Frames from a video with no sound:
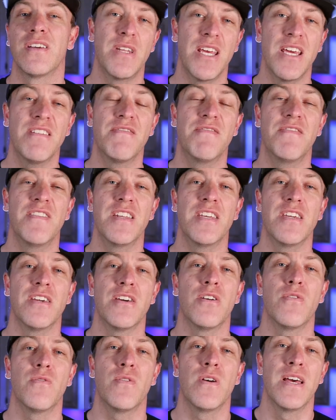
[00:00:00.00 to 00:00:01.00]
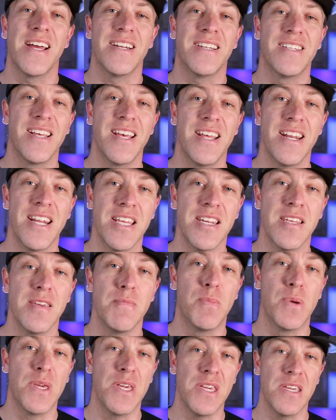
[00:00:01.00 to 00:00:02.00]
take video at
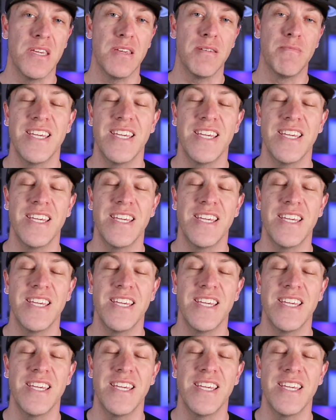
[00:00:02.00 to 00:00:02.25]
1080p.